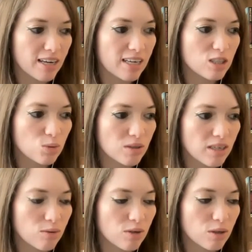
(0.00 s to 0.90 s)
And it's with
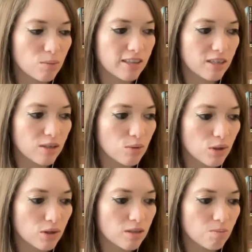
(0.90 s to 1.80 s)
that feedback that you
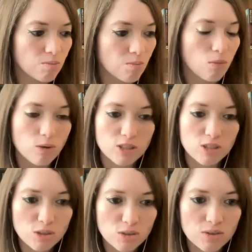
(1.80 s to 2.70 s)
learn what's
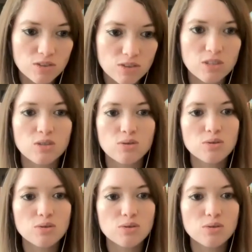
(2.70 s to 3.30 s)
useful to you.